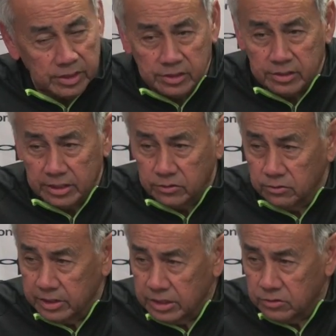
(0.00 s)
and
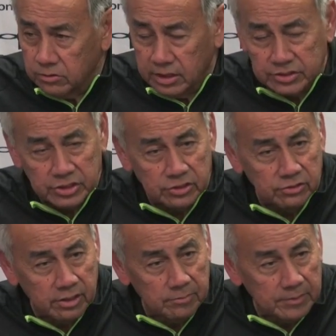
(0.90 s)
he told us it
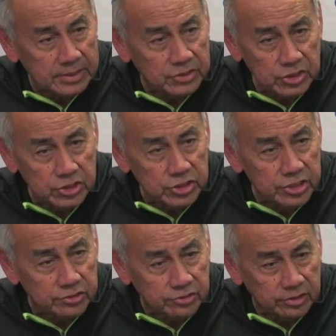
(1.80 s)
took him about 6
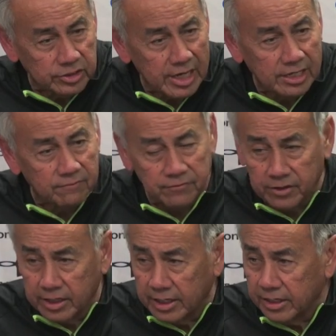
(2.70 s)
years to exactly
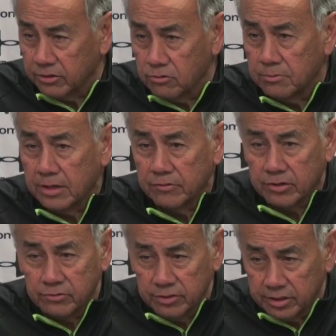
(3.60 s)
figure out how to go about
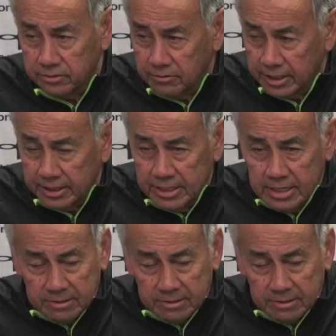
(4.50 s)
recruiting in Hawaii